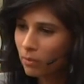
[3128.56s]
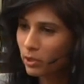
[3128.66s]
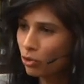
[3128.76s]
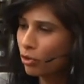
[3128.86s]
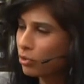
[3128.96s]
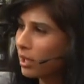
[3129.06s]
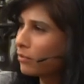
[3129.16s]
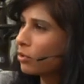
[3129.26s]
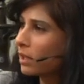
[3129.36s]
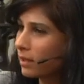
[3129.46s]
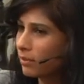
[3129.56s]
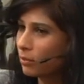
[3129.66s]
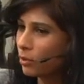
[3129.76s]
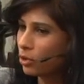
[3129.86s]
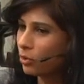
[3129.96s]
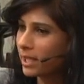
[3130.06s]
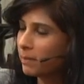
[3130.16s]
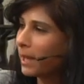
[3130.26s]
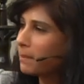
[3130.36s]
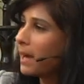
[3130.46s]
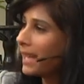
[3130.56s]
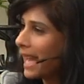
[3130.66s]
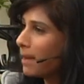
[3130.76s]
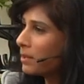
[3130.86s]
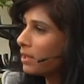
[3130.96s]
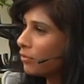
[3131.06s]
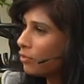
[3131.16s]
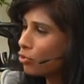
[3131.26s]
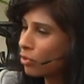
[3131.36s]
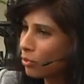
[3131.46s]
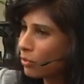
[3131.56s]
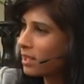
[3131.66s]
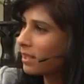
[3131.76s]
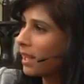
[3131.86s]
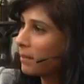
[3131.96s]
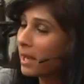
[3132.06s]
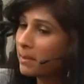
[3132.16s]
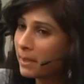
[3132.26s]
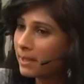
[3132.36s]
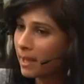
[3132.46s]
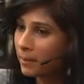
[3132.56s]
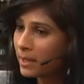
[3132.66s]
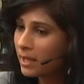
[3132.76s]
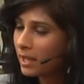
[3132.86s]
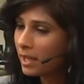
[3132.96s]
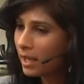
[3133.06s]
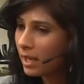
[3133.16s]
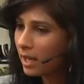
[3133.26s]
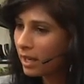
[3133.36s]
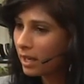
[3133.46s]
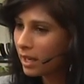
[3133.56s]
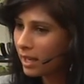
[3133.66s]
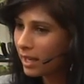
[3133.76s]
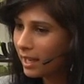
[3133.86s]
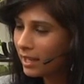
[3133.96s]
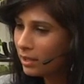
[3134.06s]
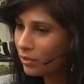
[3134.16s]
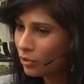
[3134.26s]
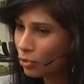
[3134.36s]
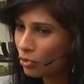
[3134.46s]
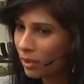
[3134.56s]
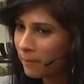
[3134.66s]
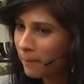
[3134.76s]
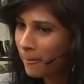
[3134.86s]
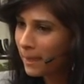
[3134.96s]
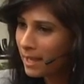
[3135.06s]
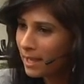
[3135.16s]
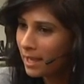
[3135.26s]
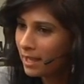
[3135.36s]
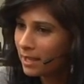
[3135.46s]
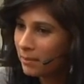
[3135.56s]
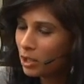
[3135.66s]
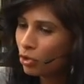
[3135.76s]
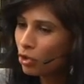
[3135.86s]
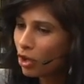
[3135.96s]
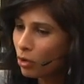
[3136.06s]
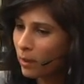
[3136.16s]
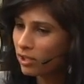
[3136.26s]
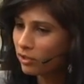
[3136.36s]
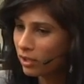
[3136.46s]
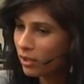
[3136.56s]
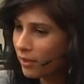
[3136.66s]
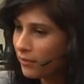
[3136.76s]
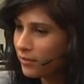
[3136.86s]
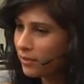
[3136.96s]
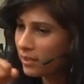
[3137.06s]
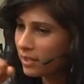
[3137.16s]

look, but you also have to look at what you expect might happen in the future, the risks that might build up in the future. I mean, to your question of